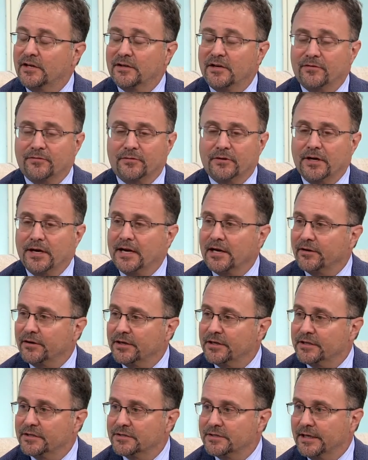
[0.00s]
different
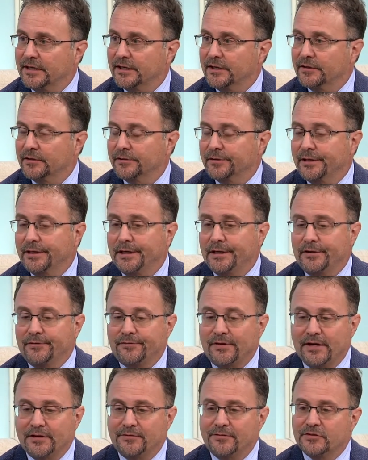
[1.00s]
areas. They can uh,
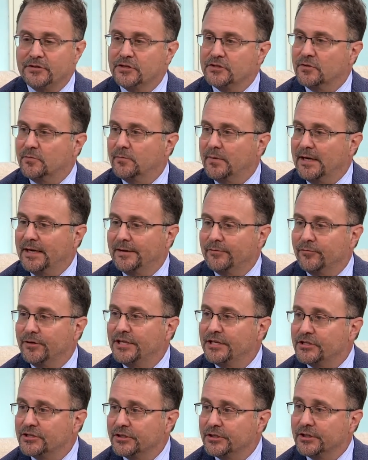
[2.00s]
find a physician by
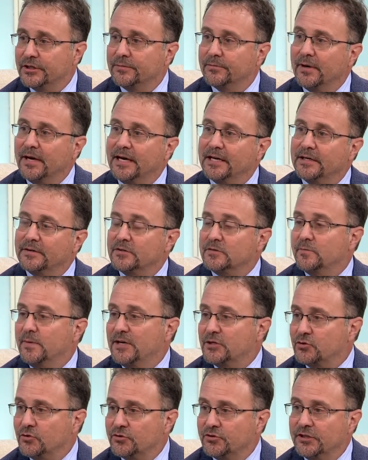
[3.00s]
region, by
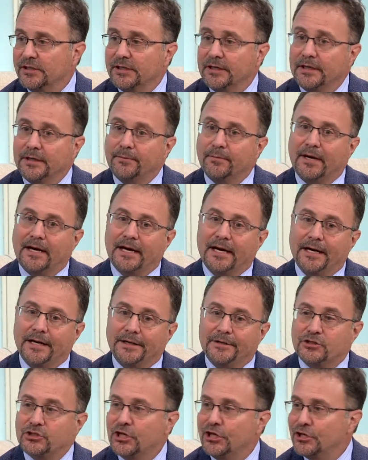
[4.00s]
specialty,
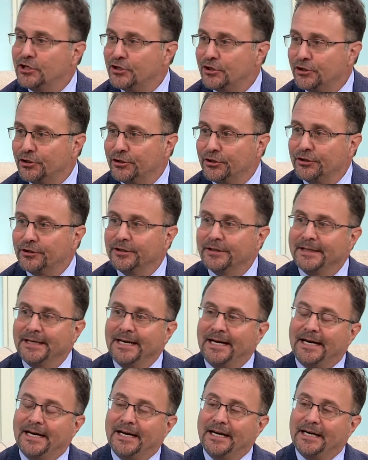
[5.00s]
by gender.
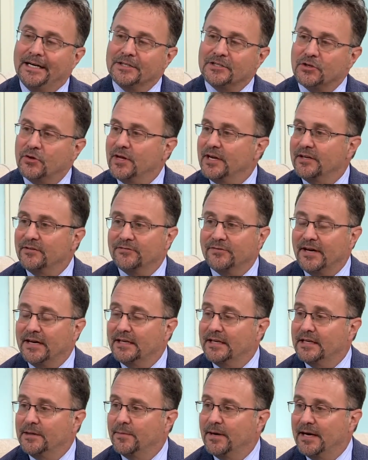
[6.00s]
Uh, so they can find
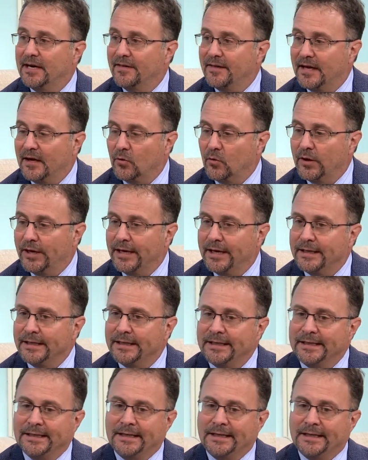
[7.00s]
anybody that way.